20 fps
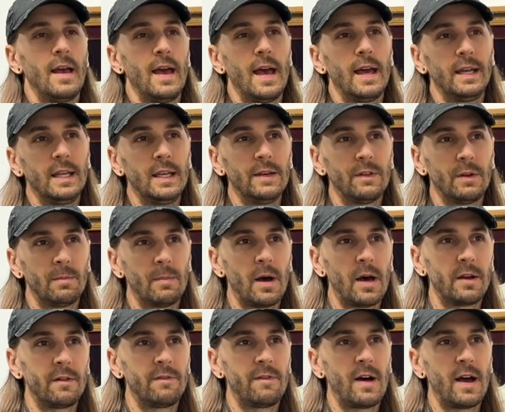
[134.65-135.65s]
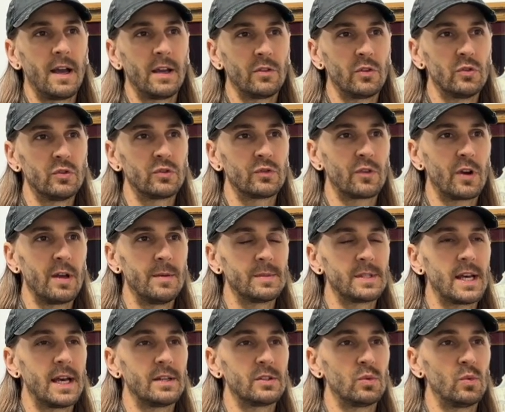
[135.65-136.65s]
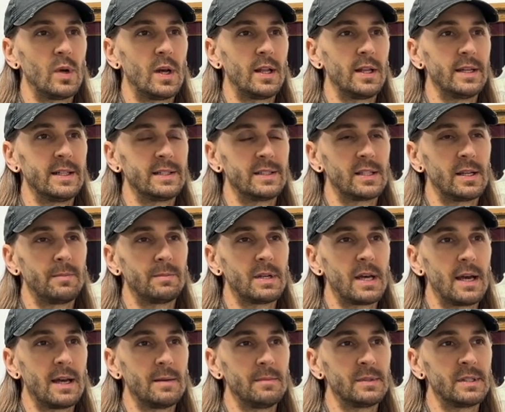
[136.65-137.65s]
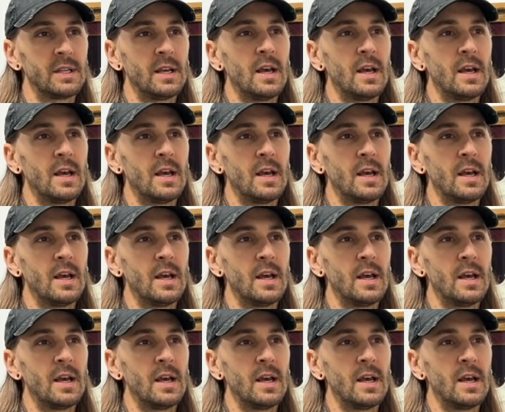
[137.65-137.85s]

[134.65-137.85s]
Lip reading: and even modifying those frames as well at sometimes